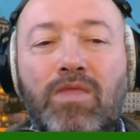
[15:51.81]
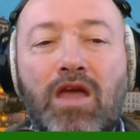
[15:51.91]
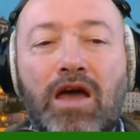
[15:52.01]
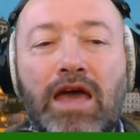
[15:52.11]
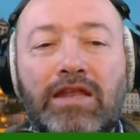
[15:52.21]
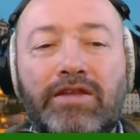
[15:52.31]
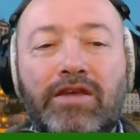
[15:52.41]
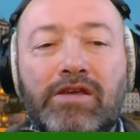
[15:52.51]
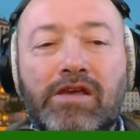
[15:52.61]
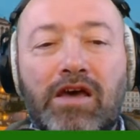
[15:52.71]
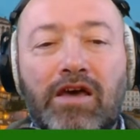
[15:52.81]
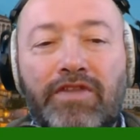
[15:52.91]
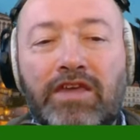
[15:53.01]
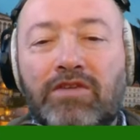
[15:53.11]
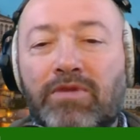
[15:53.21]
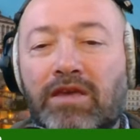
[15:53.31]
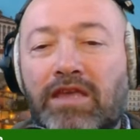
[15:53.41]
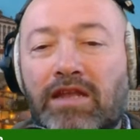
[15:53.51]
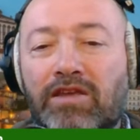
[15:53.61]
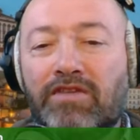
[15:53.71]
Helen, thank you, Mia.
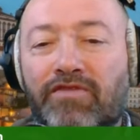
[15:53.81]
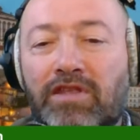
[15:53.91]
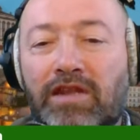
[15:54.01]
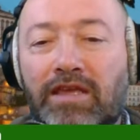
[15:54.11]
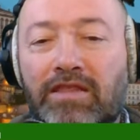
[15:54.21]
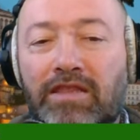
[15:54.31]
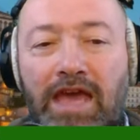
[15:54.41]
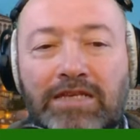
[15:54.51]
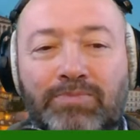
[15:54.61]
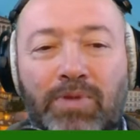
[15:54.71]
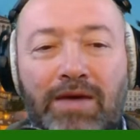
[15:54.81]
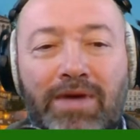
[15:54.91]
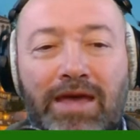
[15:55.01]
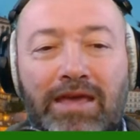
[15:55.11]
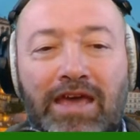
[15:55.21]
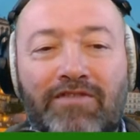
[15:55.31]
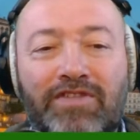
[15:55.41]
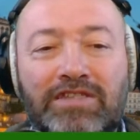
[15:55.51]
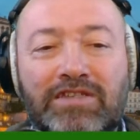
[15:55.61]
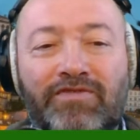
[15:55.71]
Yeah, looking for the link. The expat man cave.
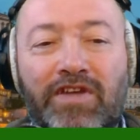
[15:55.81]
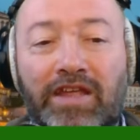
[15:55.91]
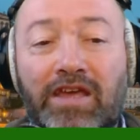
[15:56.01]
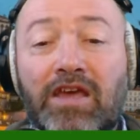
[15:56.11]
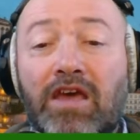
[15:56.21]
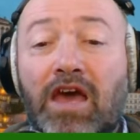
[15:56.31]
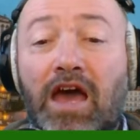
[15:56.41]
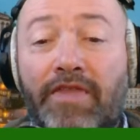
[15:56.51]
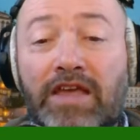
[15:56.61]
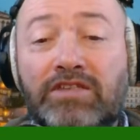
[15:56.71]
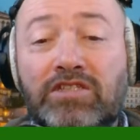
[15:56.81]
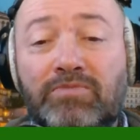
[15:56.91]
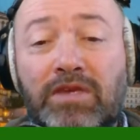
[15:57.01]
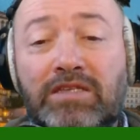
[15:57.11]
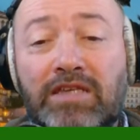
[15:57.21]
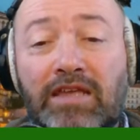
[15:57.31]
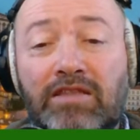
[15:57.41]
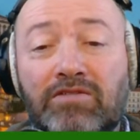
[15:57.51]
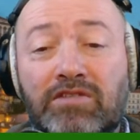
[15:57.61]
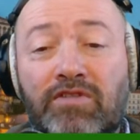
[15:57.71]
This is funny. And that's just me saying
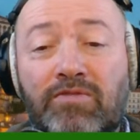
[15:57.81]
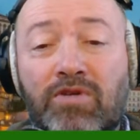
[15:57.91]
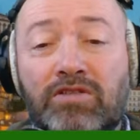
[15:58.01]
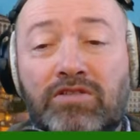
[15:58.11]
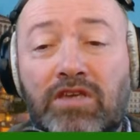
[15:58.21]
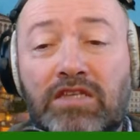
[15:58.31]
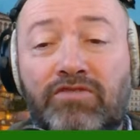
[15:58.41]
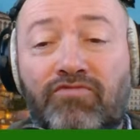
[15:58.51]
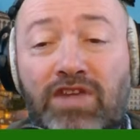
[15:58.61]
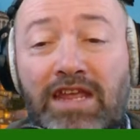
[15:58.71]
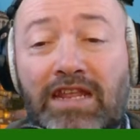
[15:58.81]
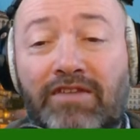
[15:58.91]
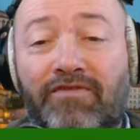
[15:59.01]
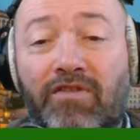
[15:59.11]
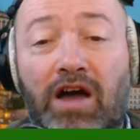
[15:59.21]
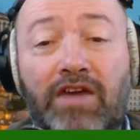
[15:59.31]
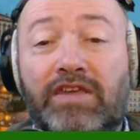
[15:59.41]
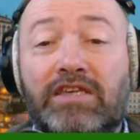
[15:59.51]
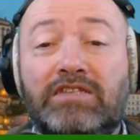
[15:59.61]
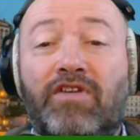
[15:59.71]
those three words. It's really, I
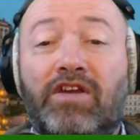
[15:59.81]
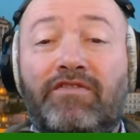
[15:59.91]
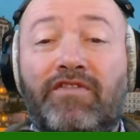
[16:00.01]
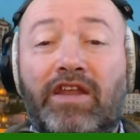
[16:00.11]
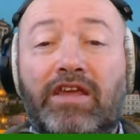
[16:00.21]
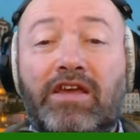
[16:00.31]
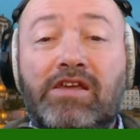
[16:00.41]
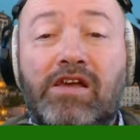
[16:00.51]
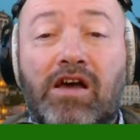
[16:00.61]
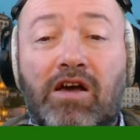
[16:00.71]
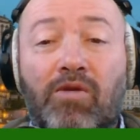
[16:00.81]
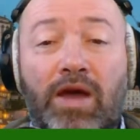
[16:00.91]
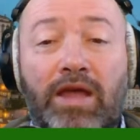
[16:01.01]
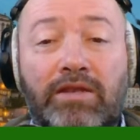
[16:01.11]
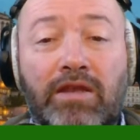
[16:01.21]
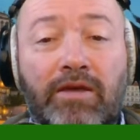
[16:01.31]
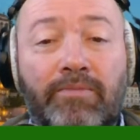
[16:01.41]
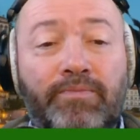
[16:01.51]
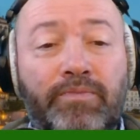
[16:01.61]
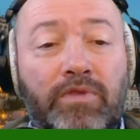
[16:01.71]
think it's very funny
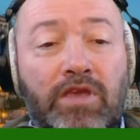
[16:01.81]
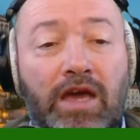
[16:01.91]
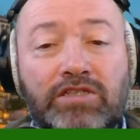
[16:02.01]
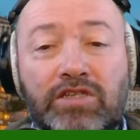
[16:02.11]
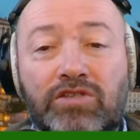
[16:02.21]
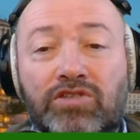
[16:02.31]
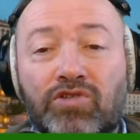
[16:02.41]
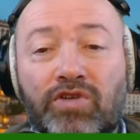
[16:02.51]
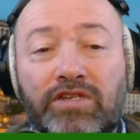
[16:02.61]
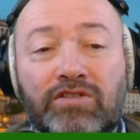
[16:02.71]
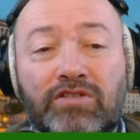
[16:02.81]
when you actually join us